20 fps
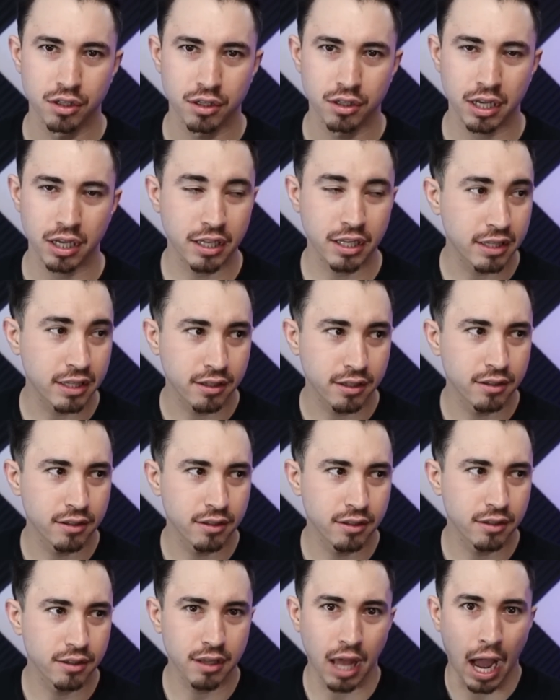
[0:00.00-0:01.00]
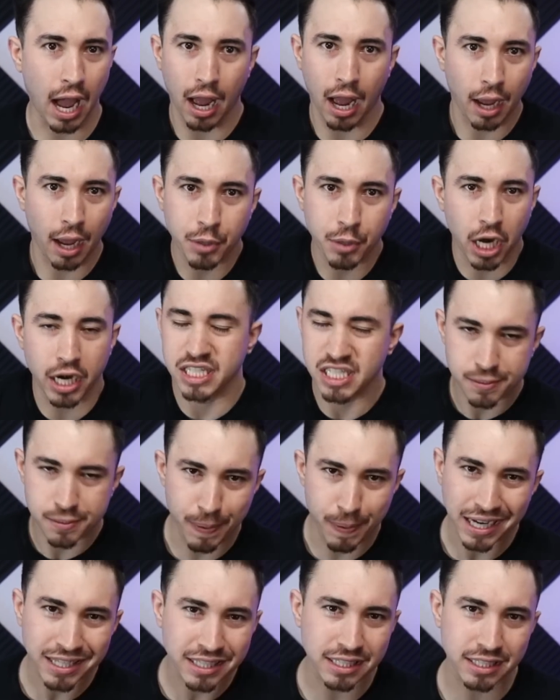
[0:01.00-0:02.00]
And I'm not
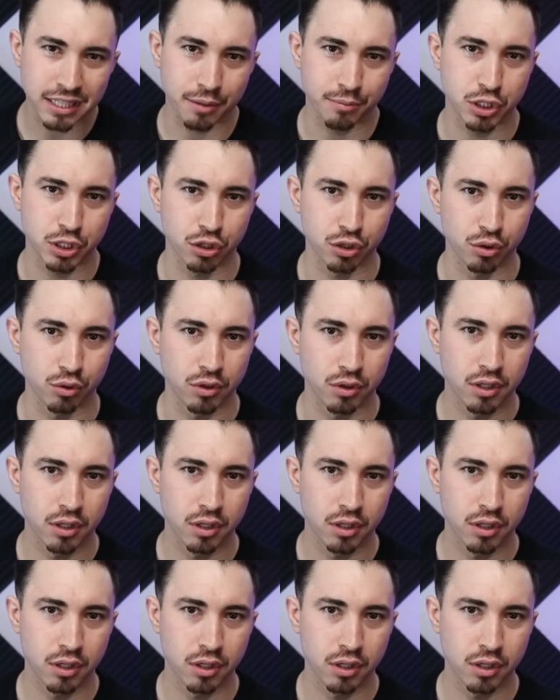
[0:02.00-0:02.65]
expecting them to.